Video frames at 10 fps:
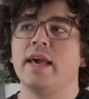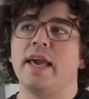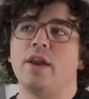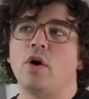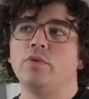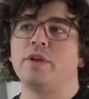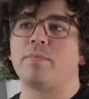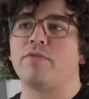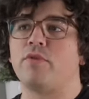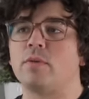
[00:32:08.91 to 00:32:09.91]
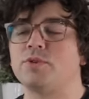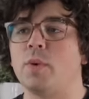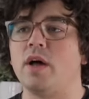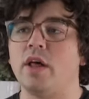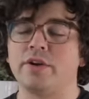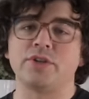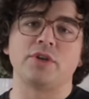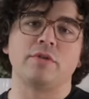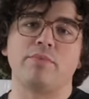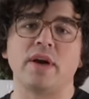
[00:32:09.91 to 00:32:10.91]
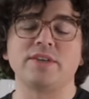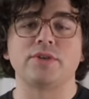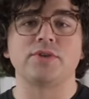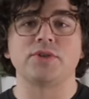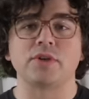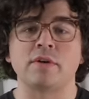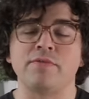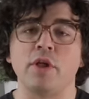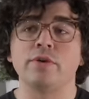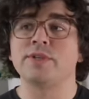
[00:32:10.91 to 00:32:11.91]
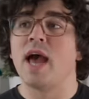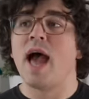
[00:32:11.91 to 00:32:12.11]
it only performs well under certain pressures or certain flows.